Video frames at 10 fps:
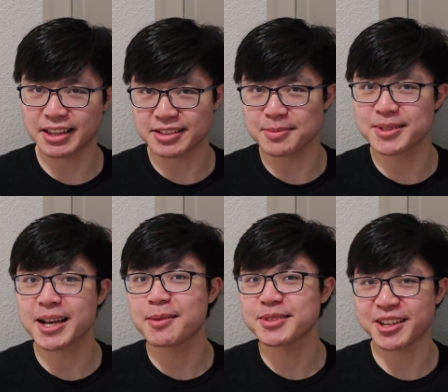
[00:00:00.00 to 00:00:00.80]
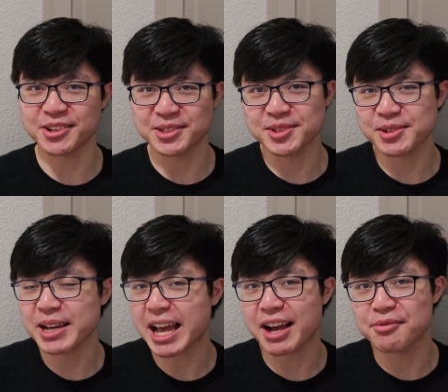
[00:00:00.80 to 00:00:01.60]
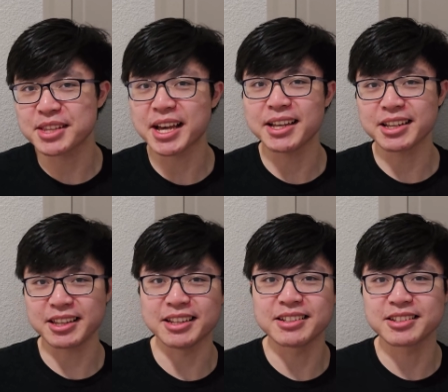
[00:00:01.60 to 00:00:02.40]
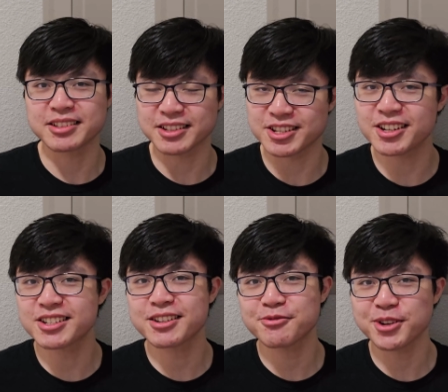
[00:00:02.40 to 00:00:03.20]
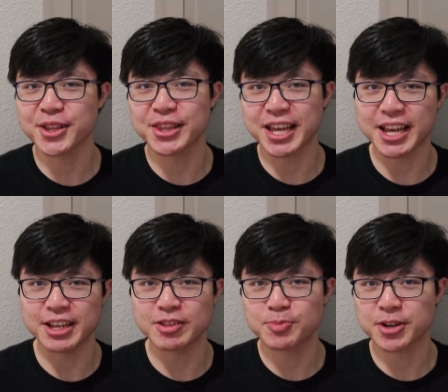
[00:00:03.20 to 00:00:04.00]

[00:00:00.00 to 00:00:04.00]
sometimes they also have that in conjunction with a